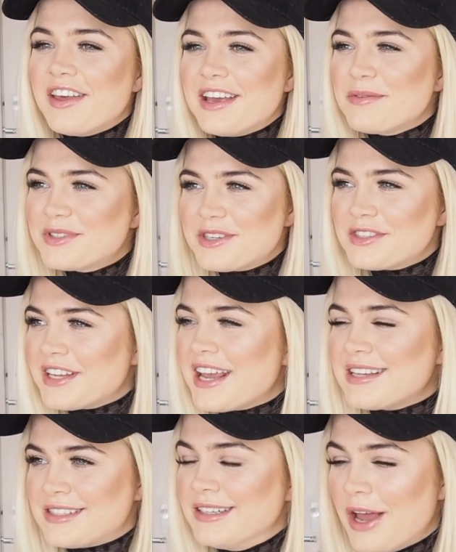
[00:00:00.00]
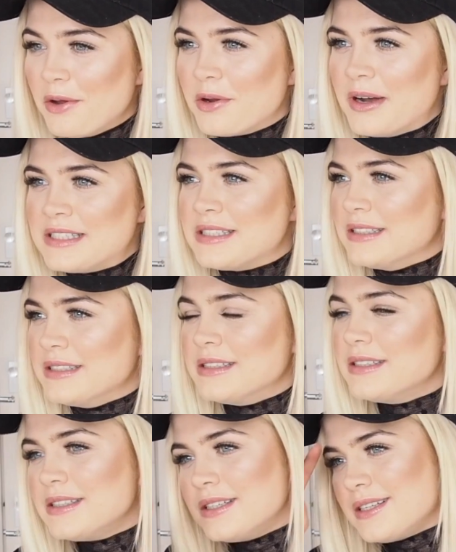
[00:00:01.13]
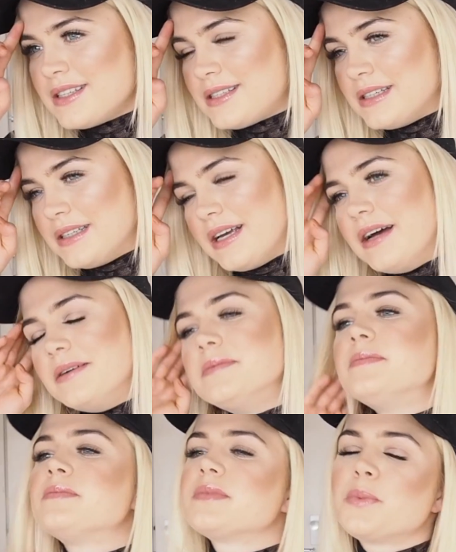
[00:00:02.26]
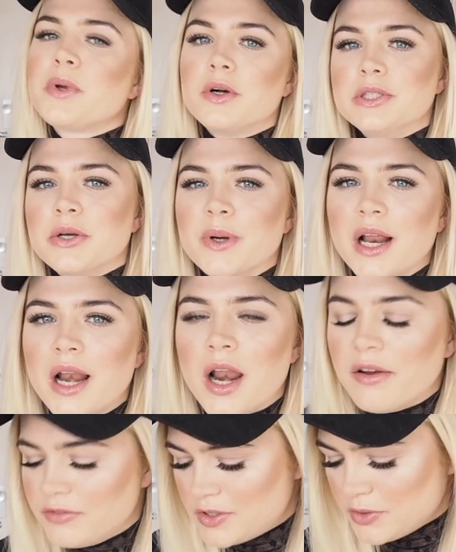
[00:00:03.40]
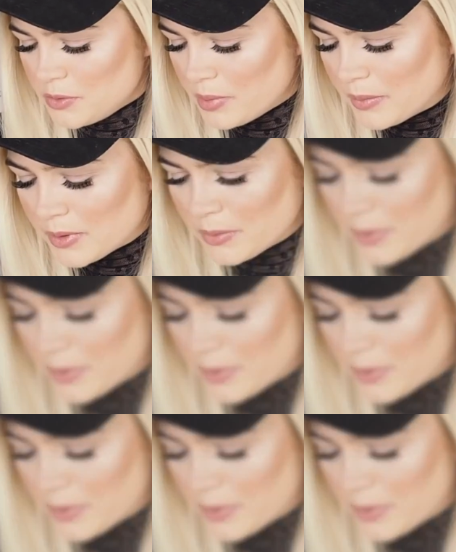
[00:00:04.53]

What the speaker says: It was just a yes and no question. So yeah, we all know I love to bubble